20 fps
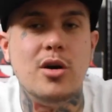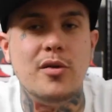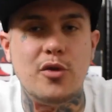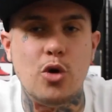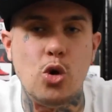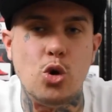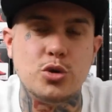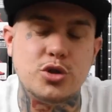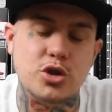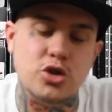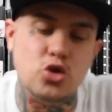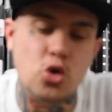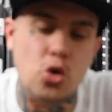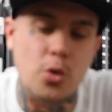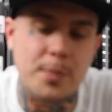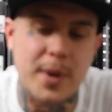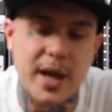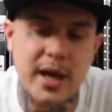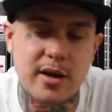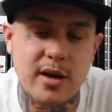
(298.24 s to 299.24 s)
of course, the
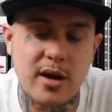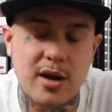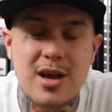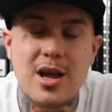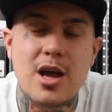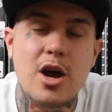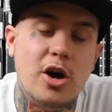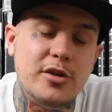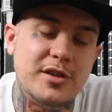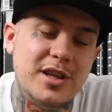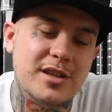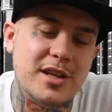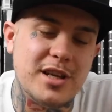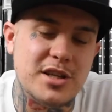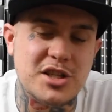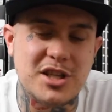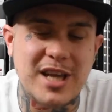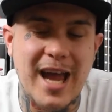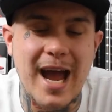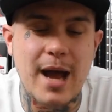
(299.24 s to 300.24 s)
Dornbecker. I did get
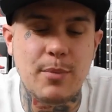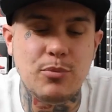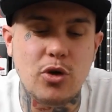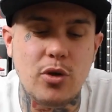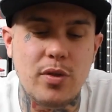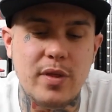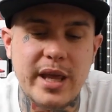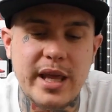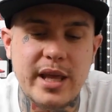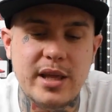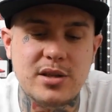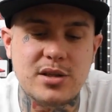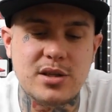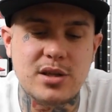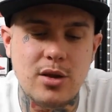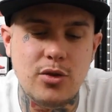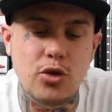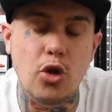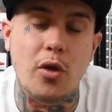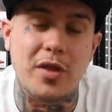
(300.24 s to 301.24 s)
scammed on these,
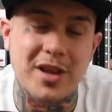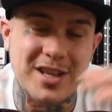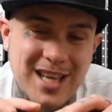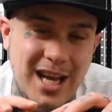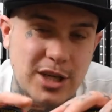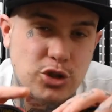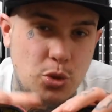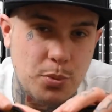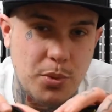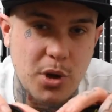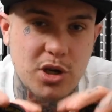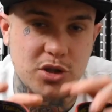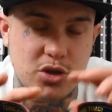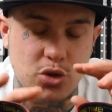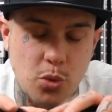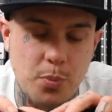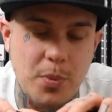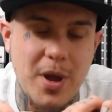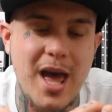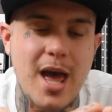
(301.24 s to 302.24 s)
not this actual
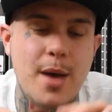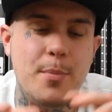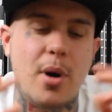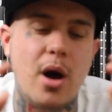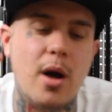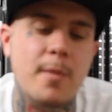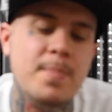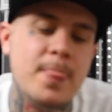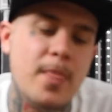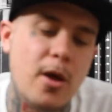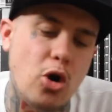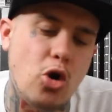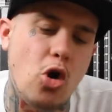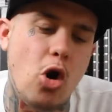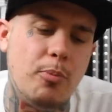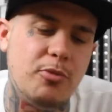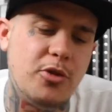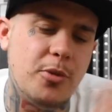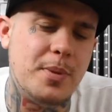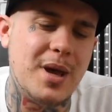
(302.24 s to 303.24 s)
personal pair, but I
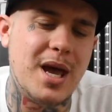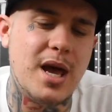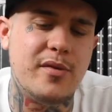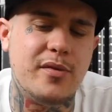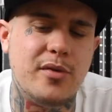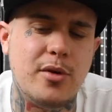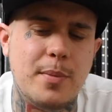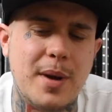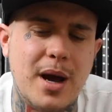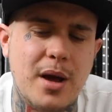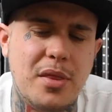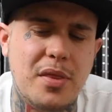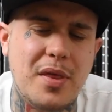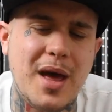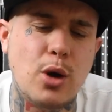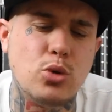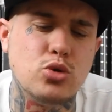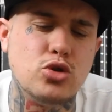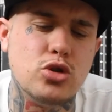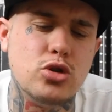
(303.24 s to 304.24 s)
copped a pair for about
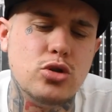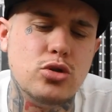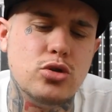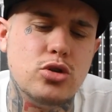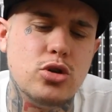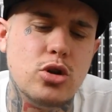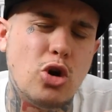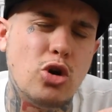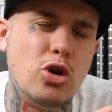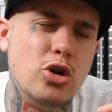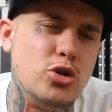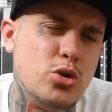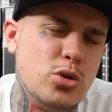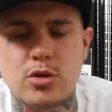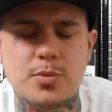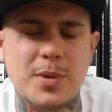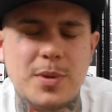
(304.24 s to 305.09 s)
$1,000, which is